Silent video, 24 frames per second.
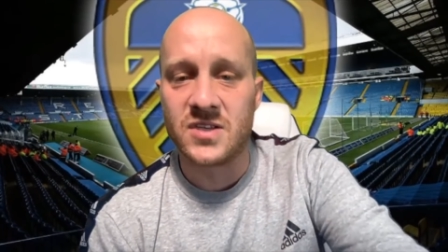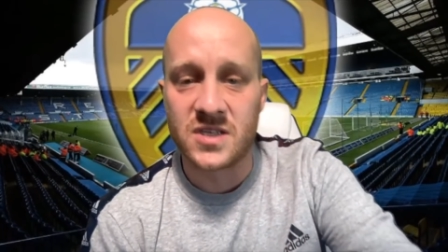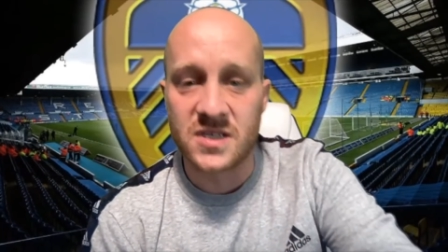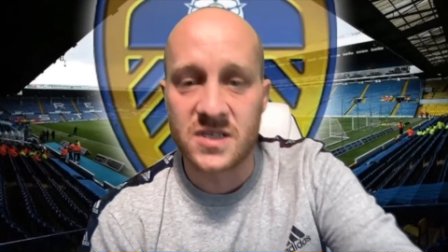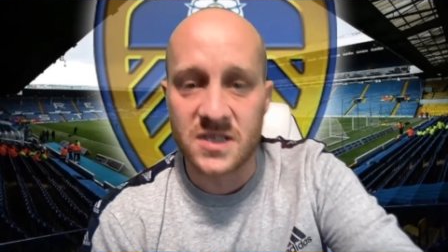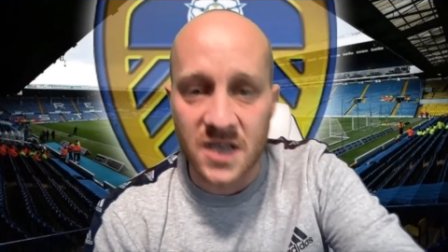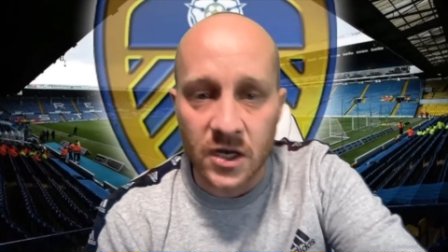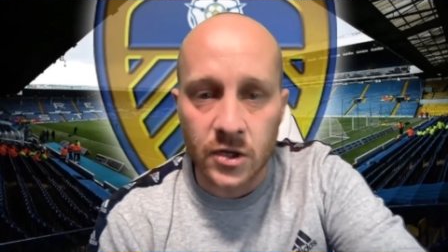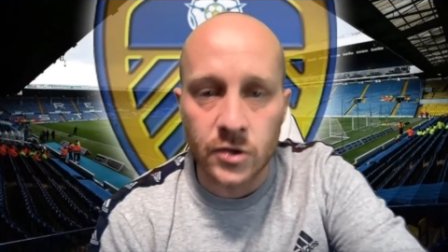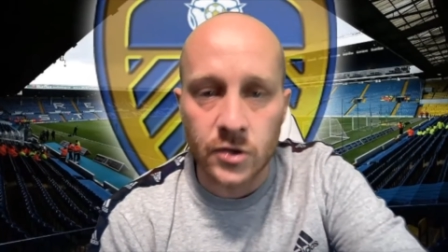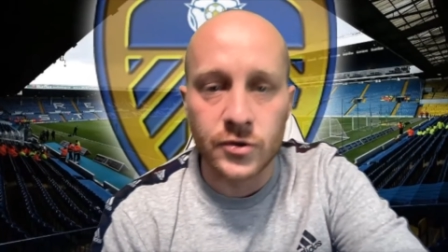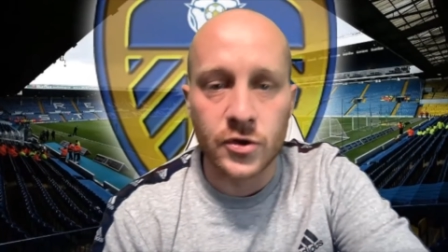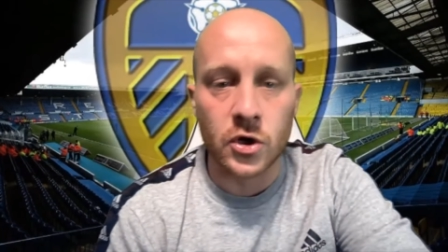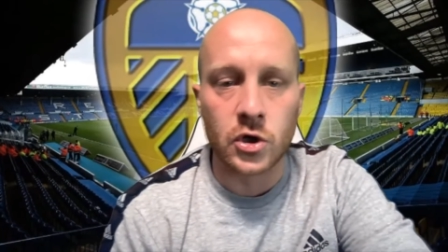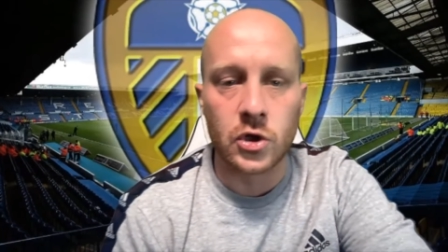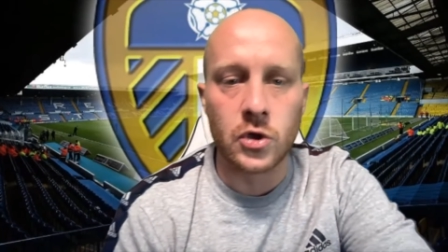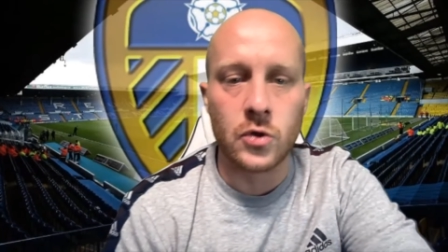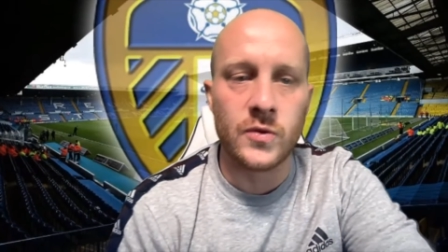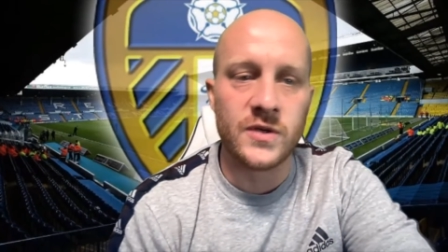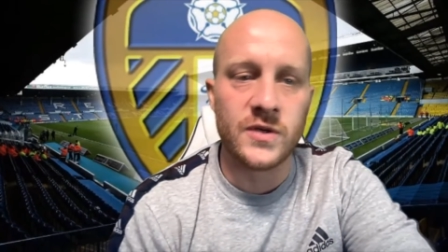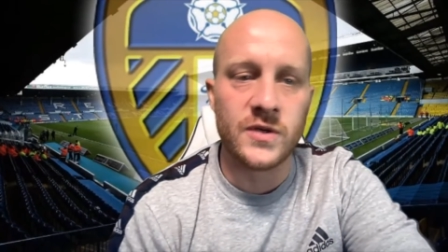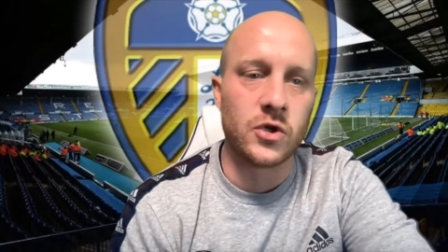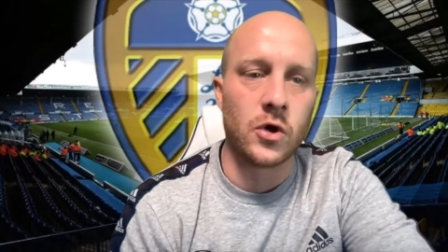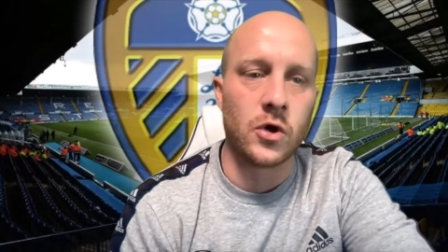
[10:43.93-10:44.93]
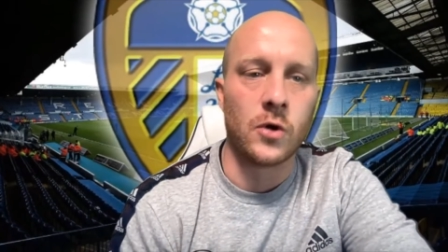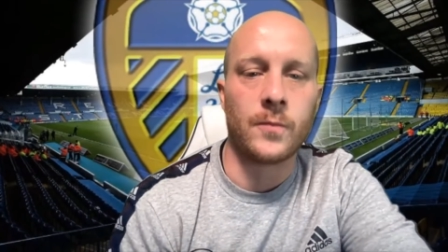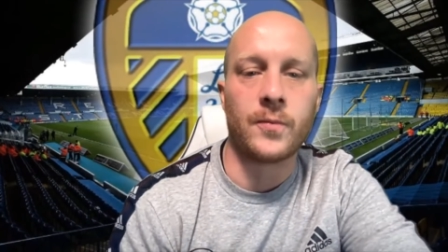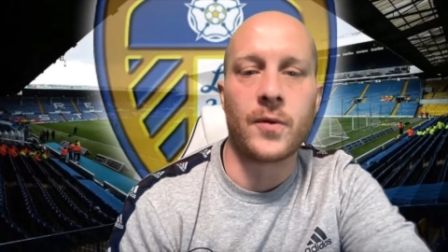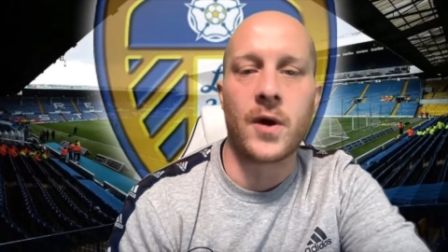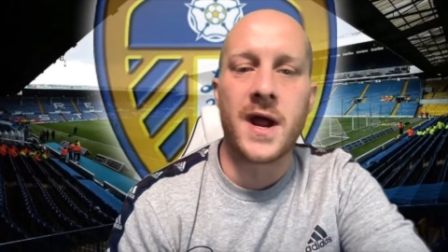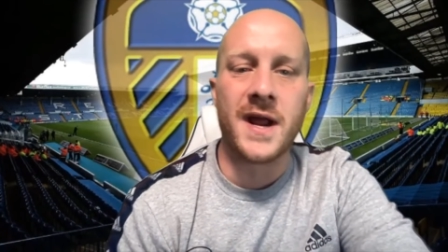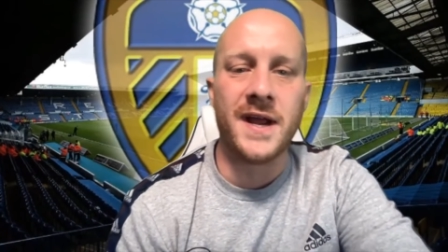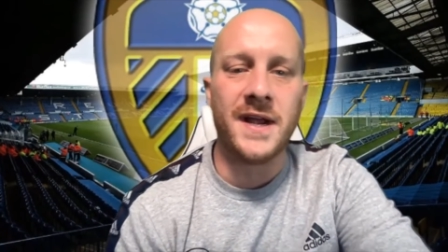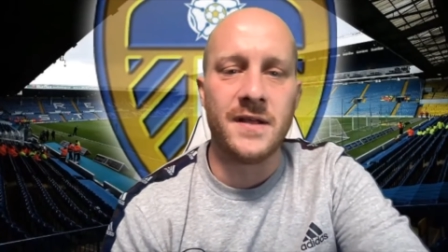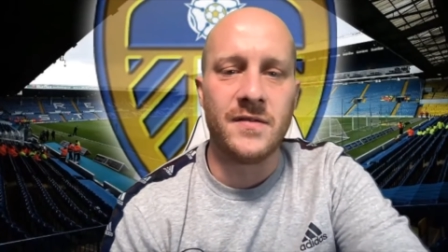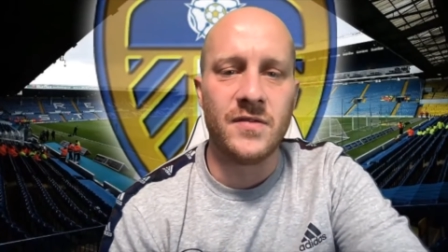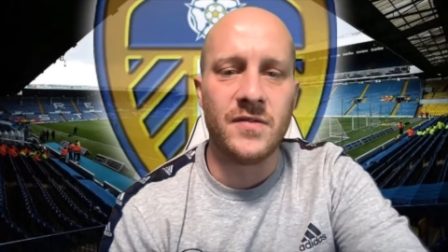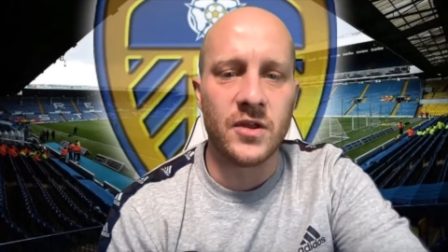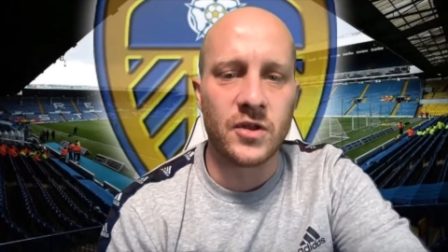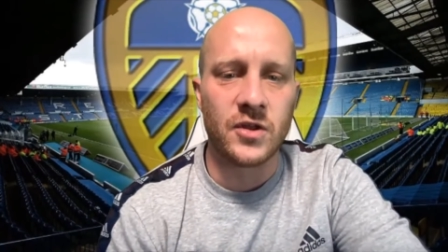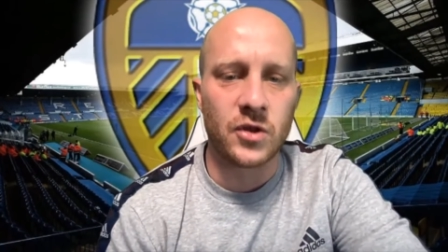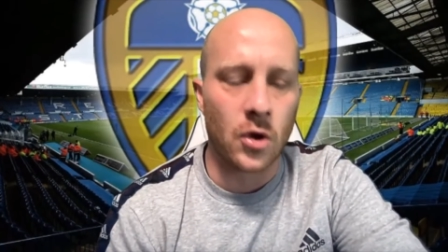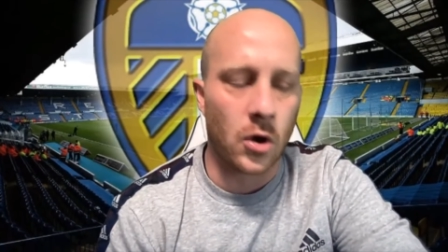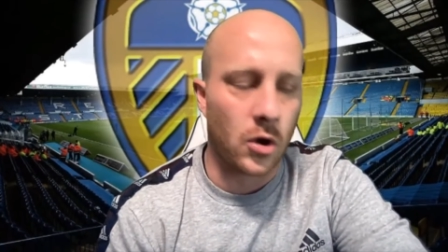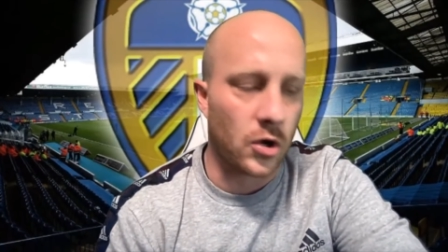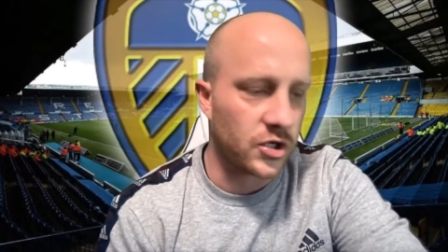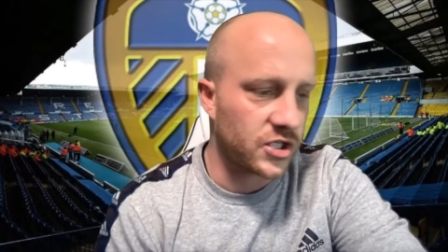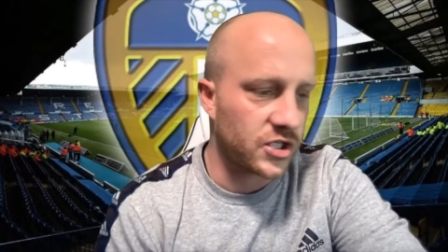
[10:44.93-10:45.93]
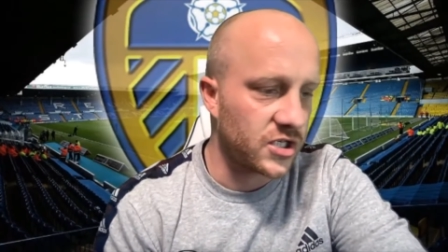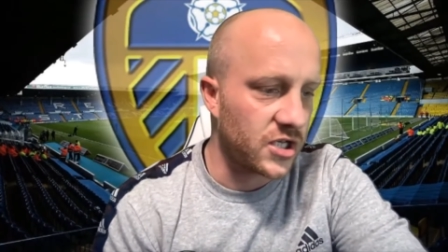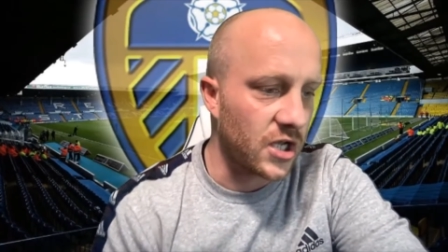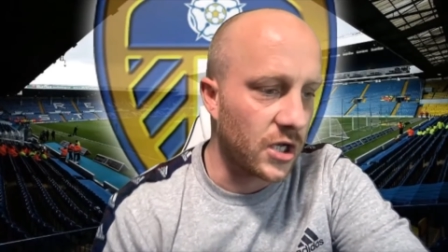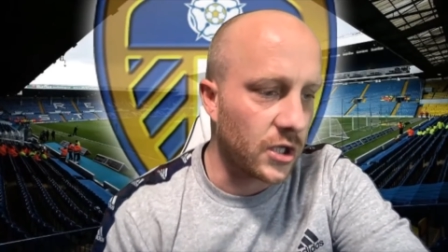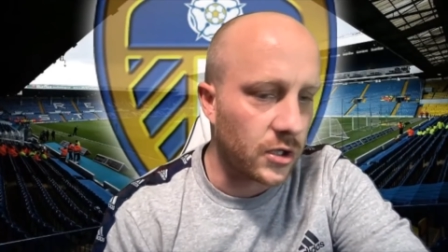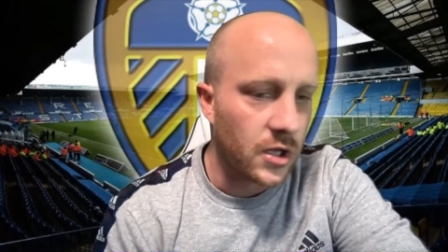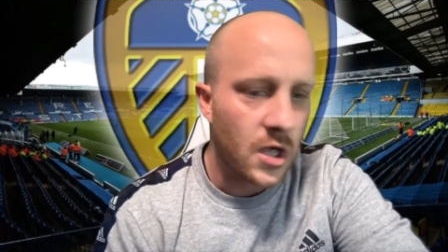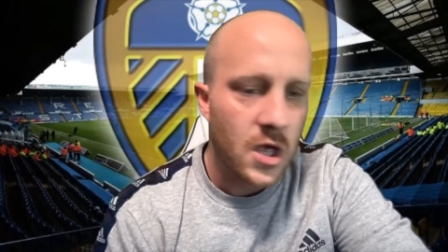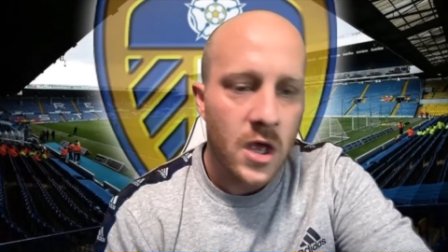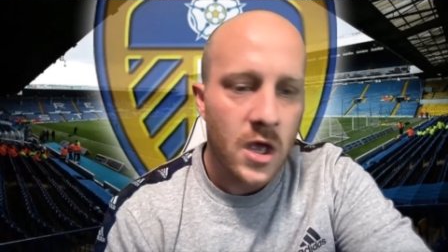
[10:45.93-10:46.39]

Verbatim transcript: Still no Lewis O'Brien in the door, still